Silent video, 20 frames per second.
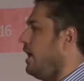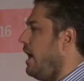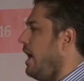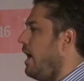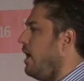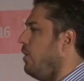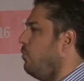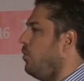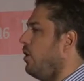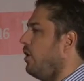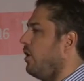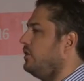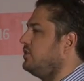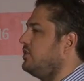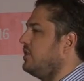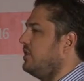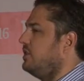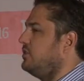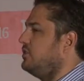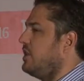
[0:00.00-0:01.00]
and what I
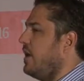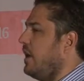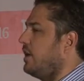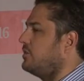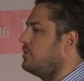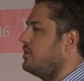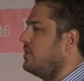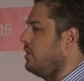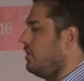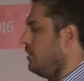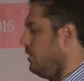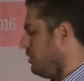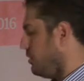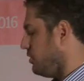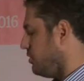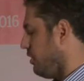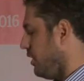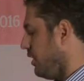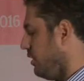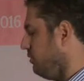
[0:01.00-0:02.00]
see is next in the
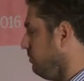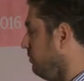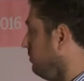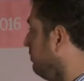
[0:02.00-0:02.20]
industry.